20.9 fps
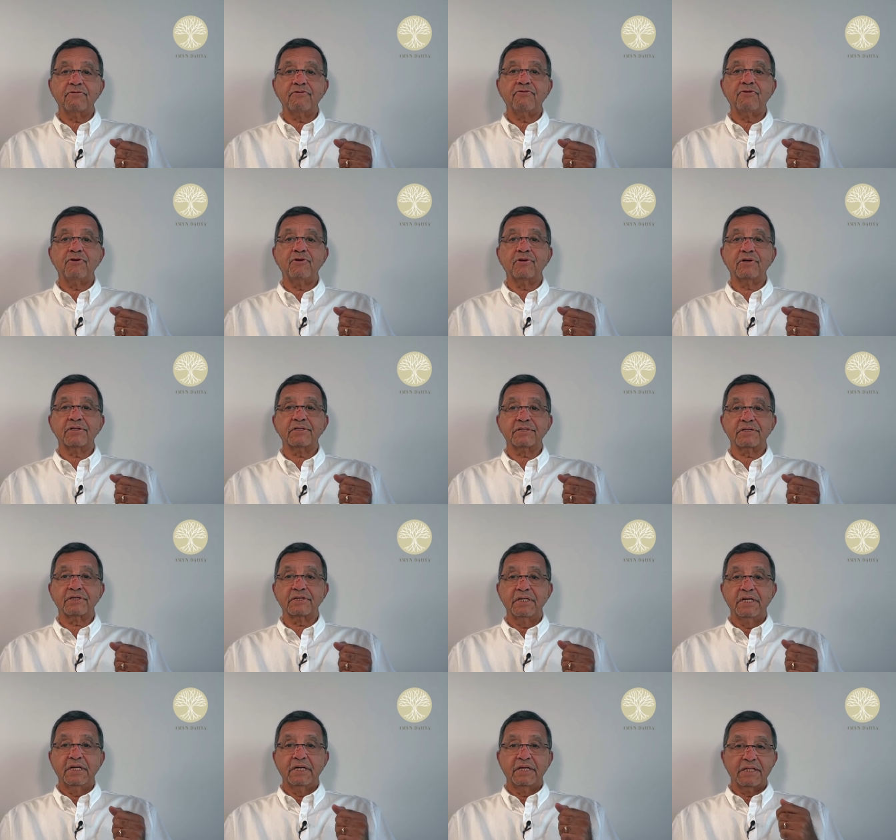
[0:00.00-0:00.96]
force
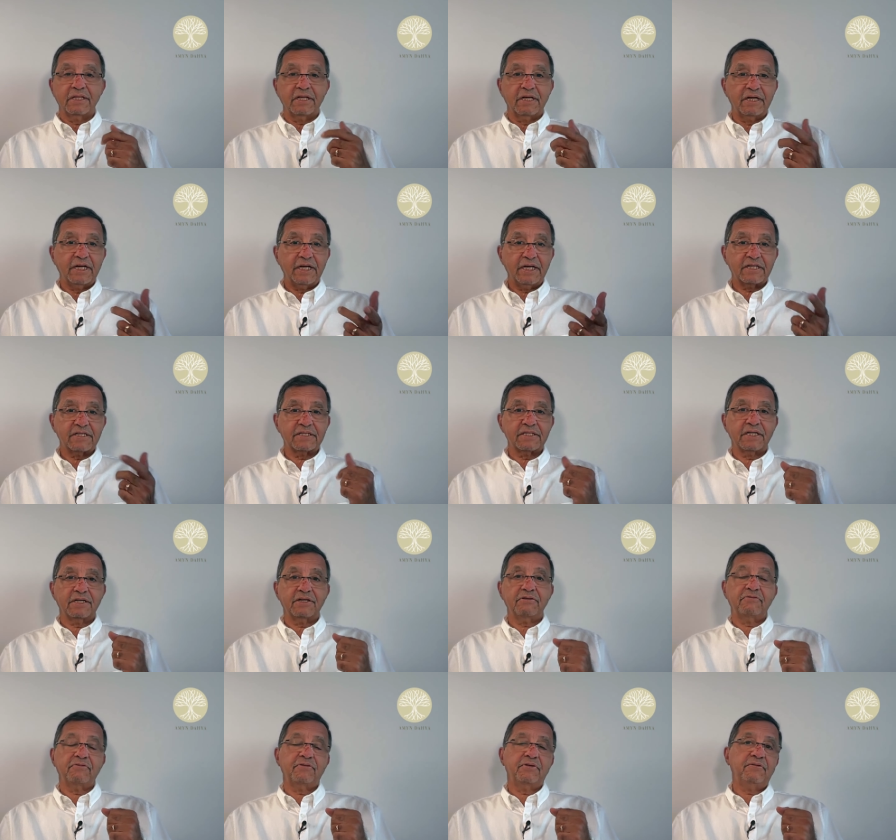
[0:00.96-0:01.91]
the next
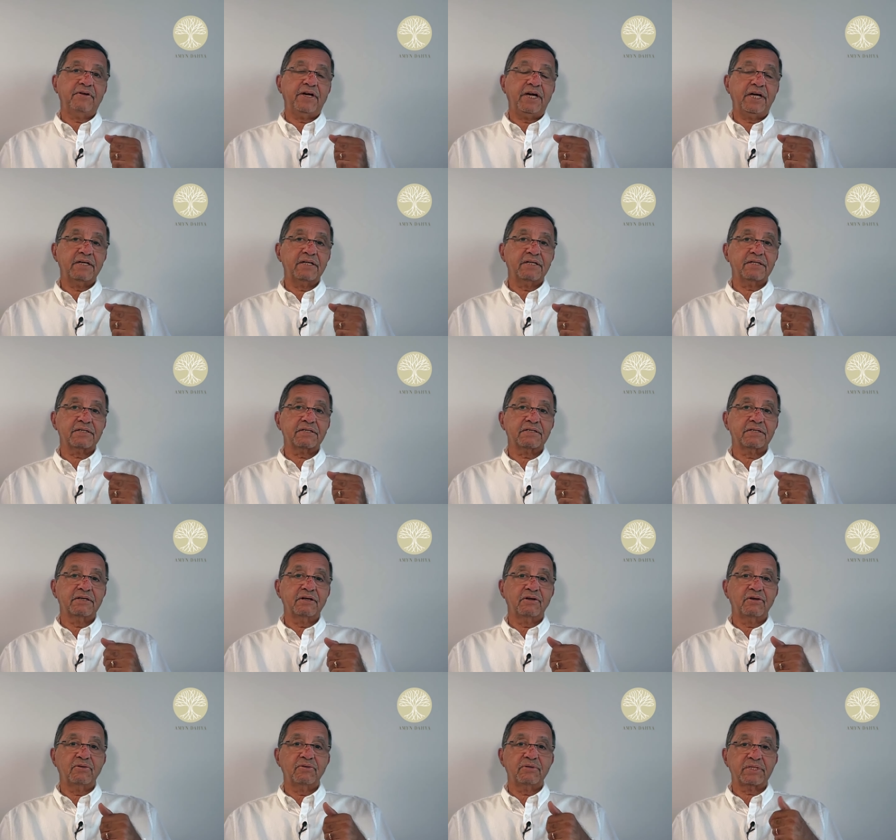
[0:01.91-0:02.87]
set of events,
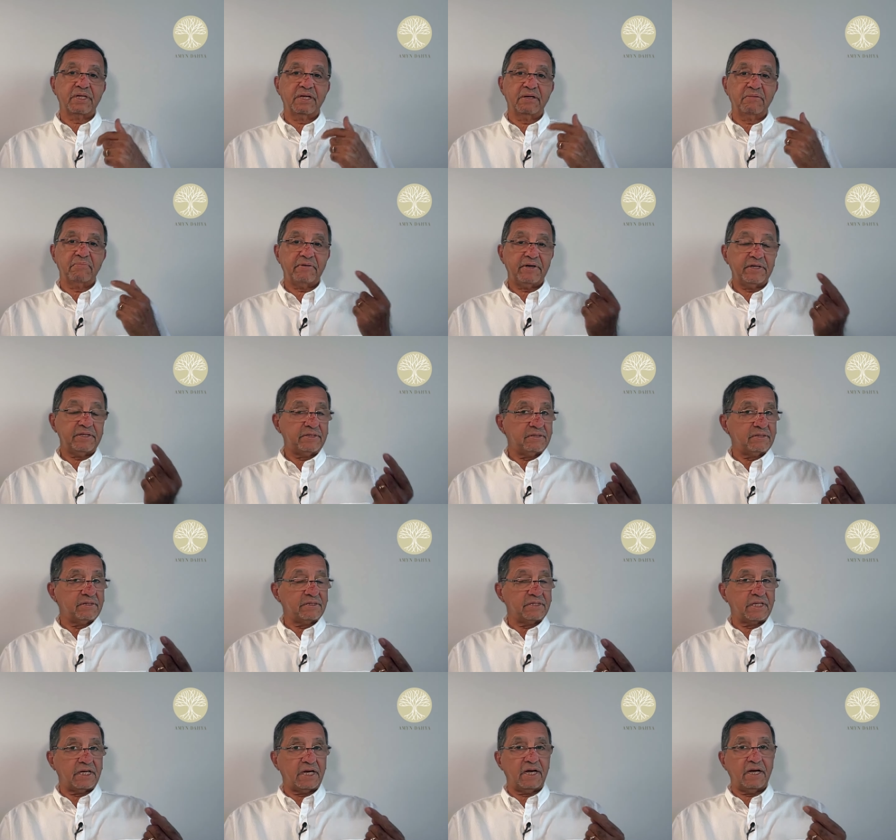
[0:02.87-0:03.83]
losing
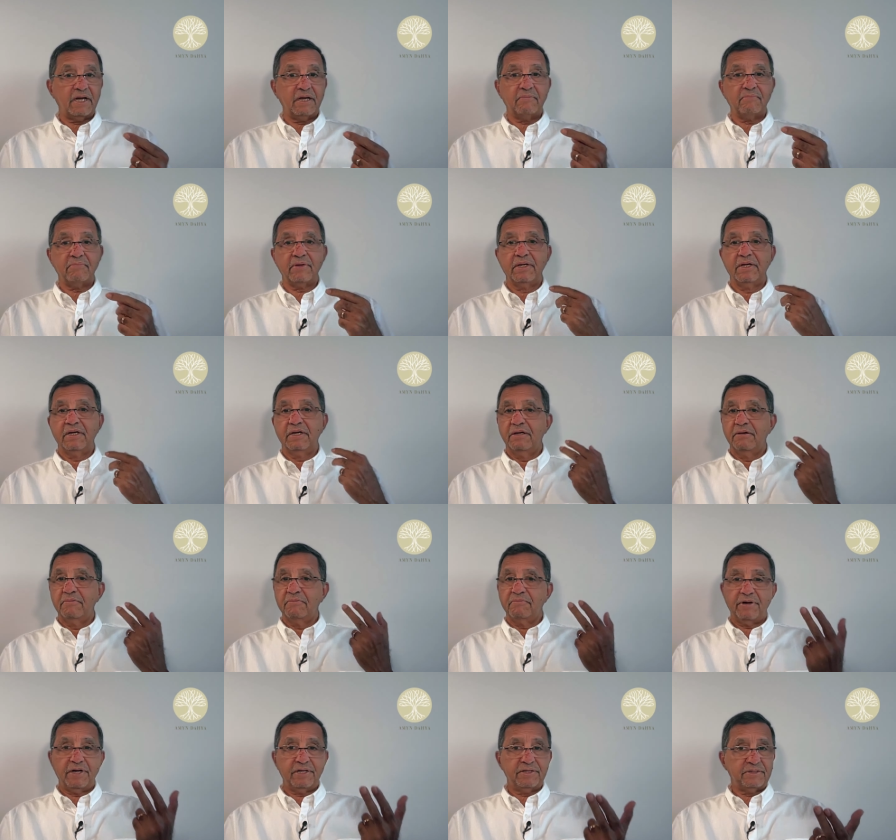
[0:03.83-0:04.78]
precious time,
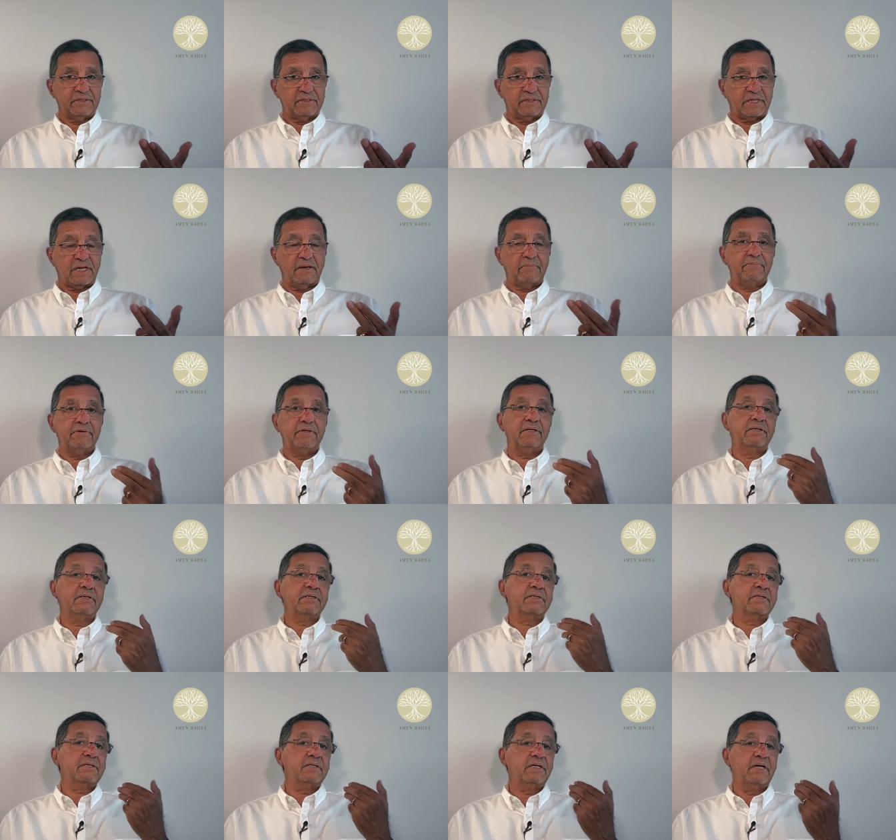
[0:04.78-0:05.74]
precious
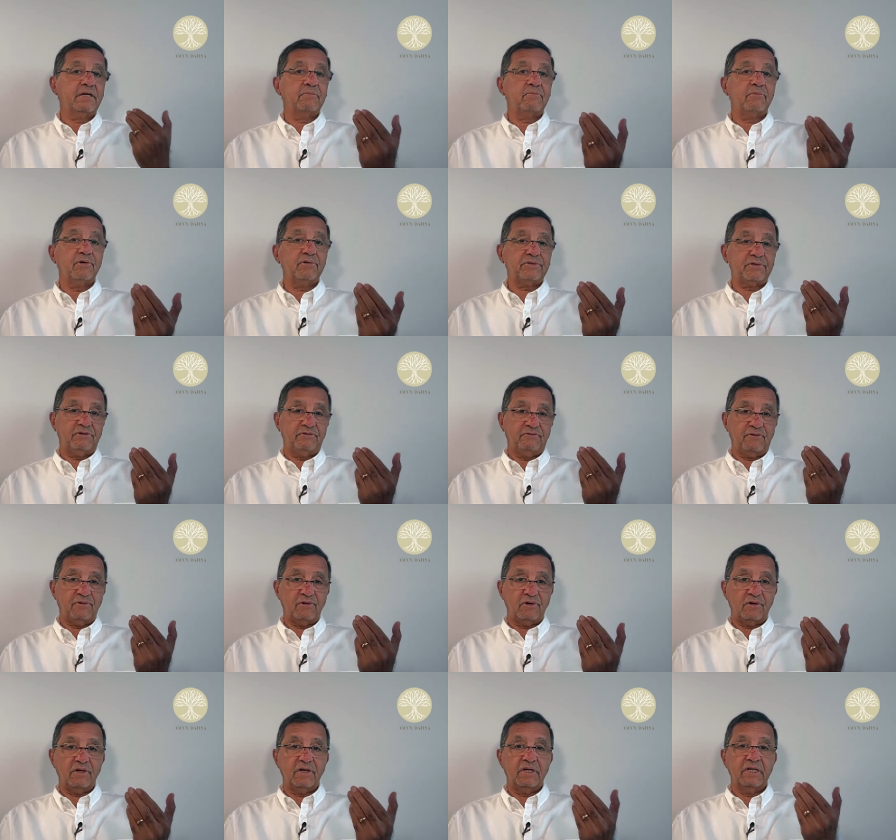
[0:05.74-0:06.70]
happiness, and most of
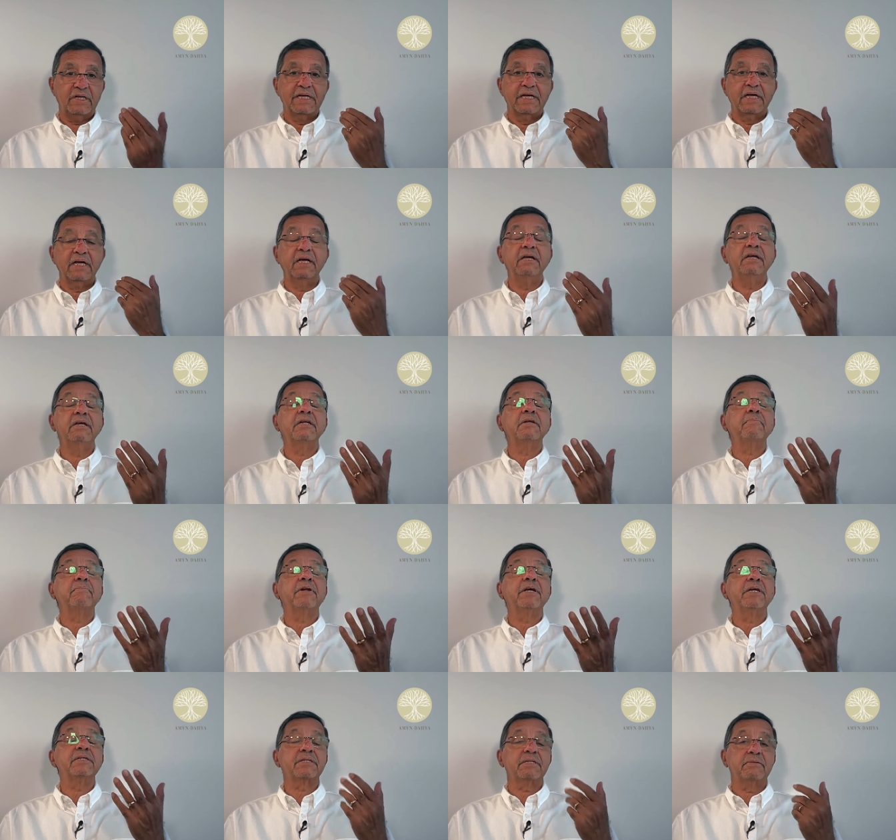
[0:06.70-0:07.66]
all,
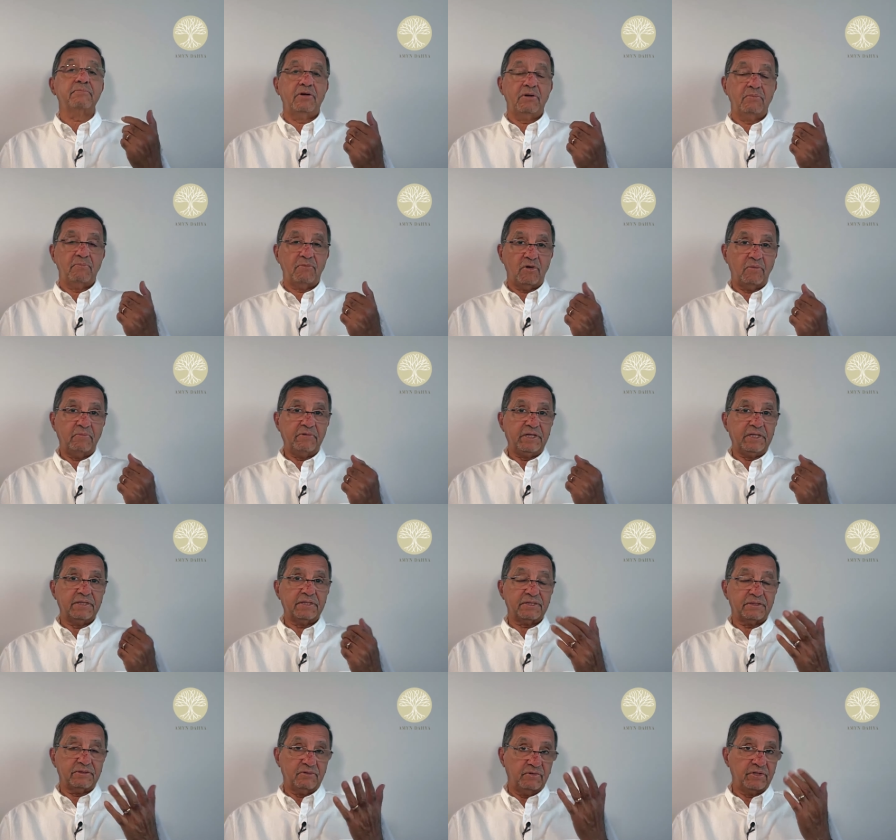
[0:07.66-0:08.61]
irreplaceable
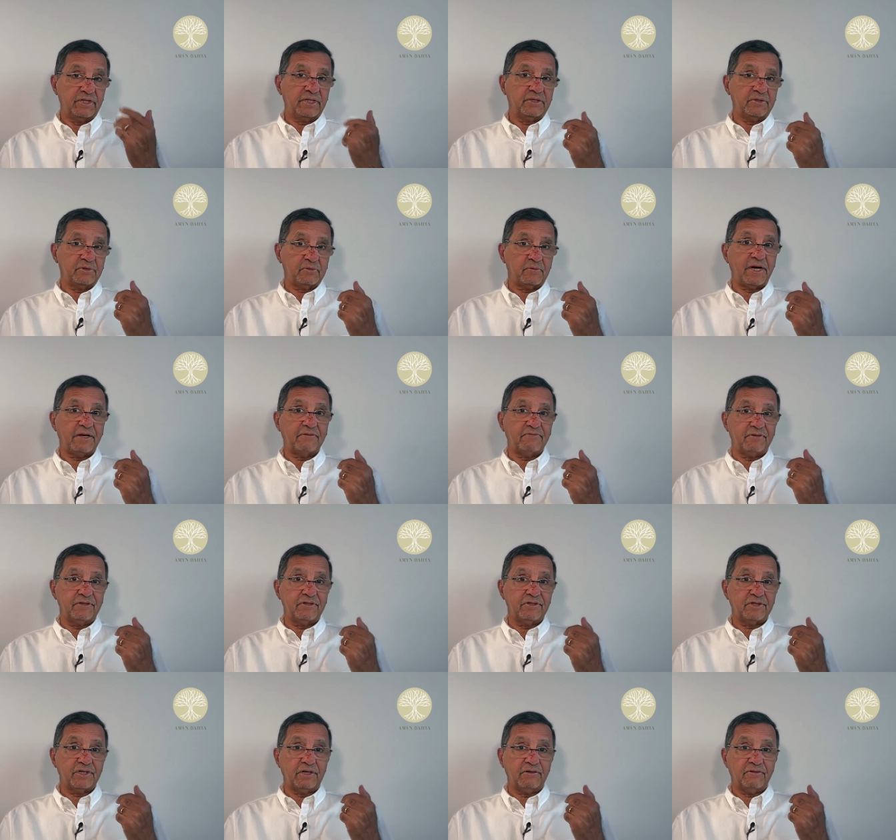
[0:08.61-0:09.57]
moments with his wife
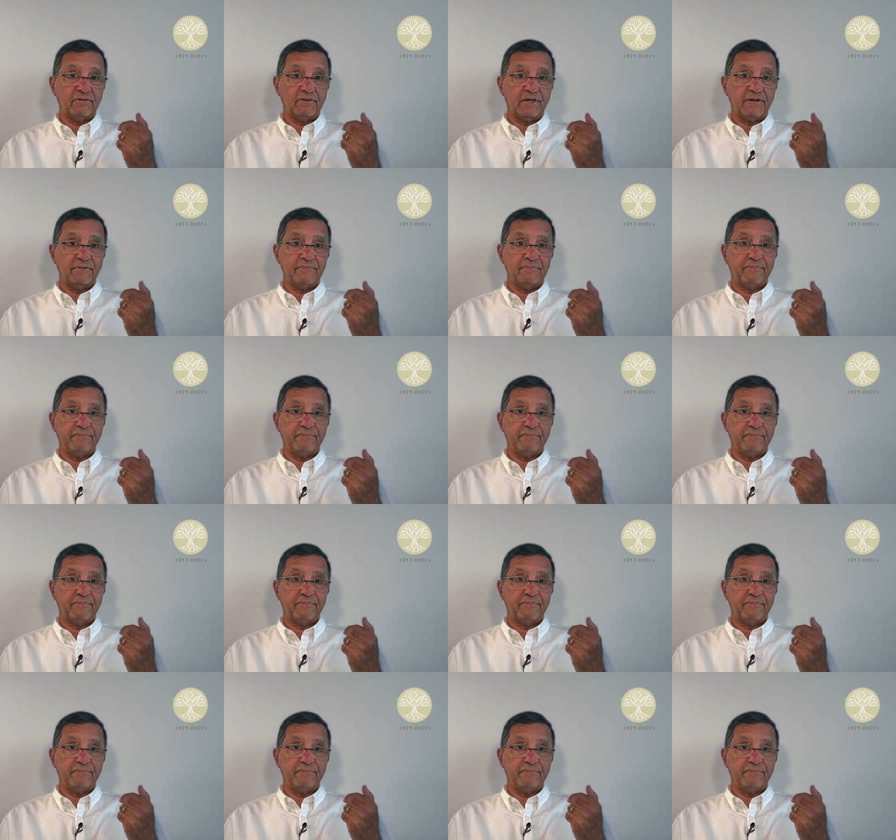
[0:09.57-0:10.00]
and children.